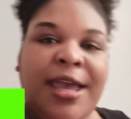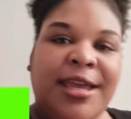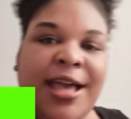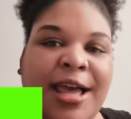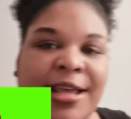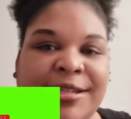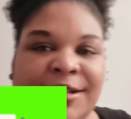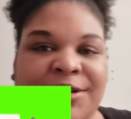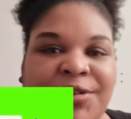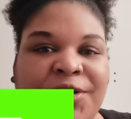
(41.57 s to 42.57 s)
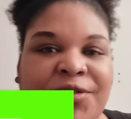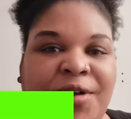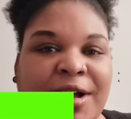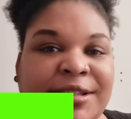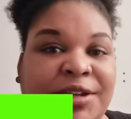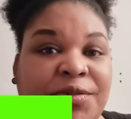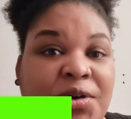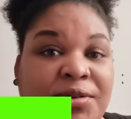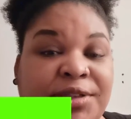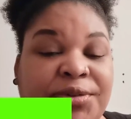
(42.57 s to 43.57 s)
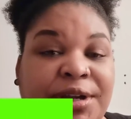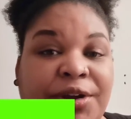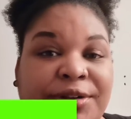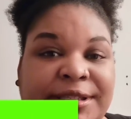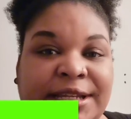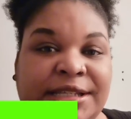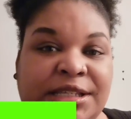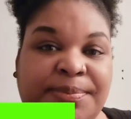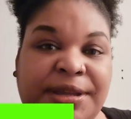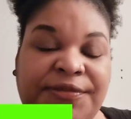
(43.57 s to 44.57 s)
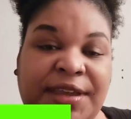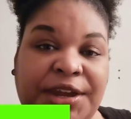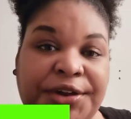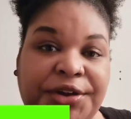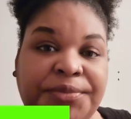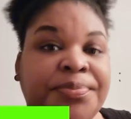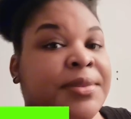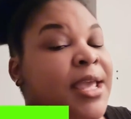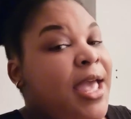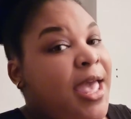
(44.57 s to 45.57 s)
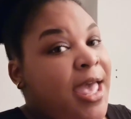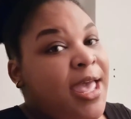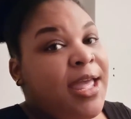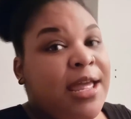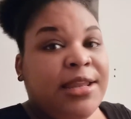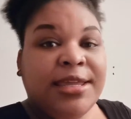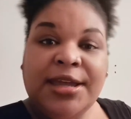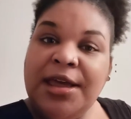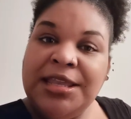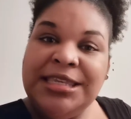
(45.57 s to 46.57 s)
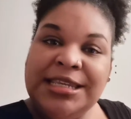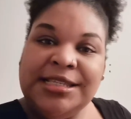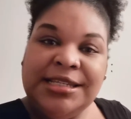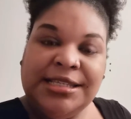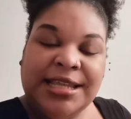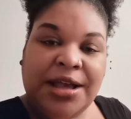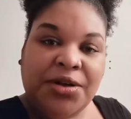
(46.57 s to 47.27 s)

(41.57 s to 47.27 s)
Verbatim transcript: Hey guys, it's your girl Roxy Rose, Three Girls and a spliff here, and the contest is